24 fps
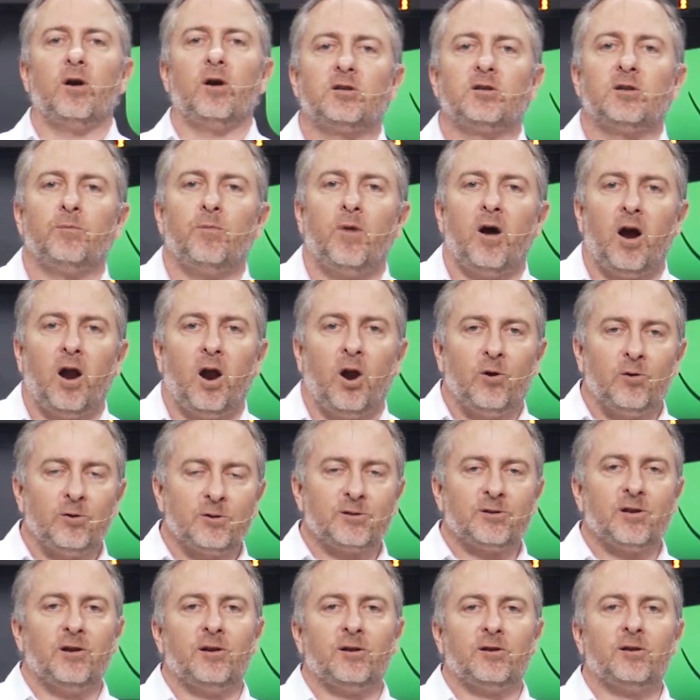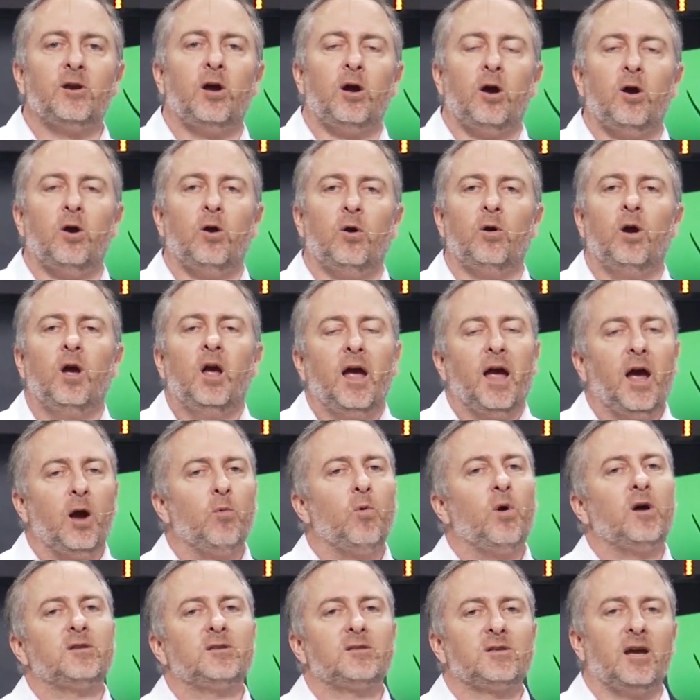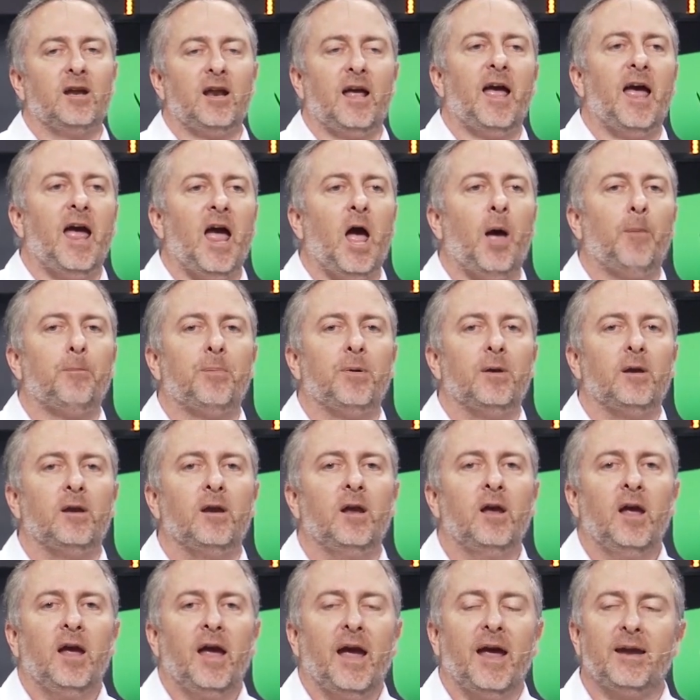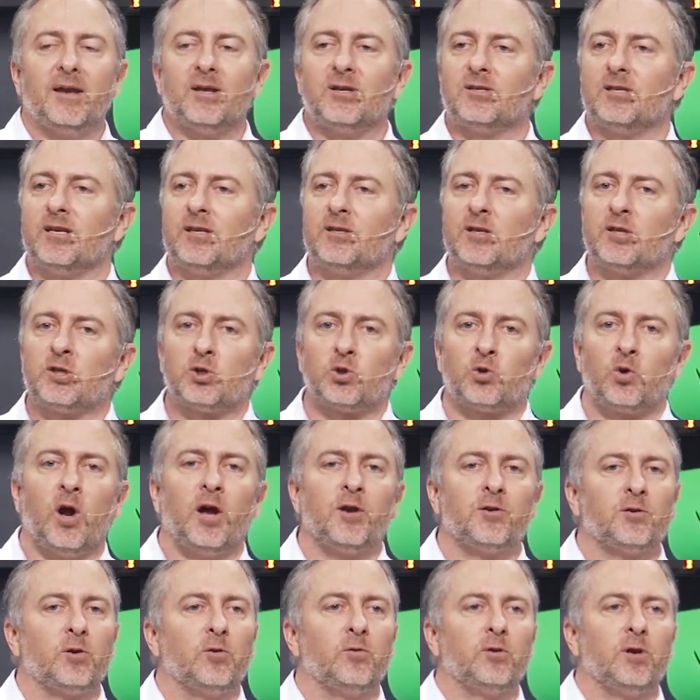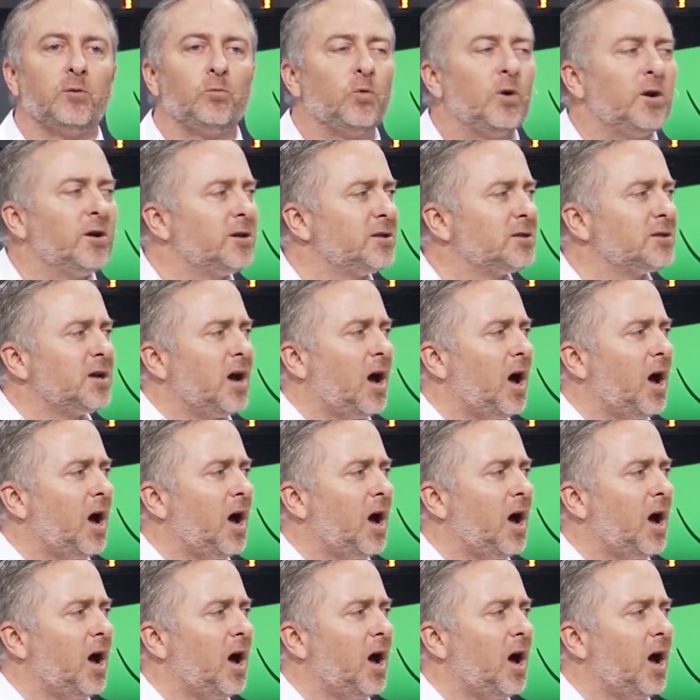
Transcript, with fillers: tomorrow is going to go and what's going to happen and is it disgruntled and where is